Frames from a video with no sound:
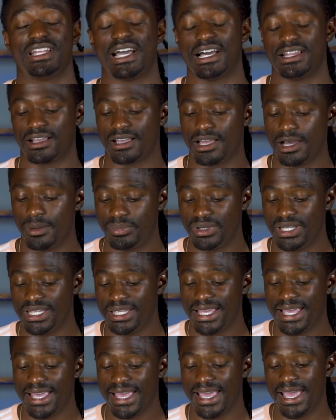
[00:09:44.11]
dollar
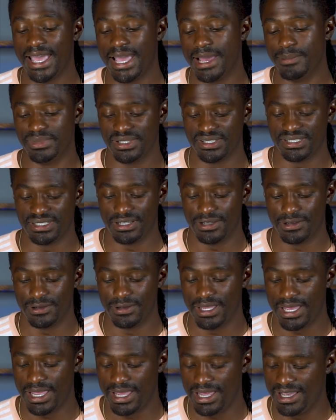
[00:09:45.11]
company, Amazon.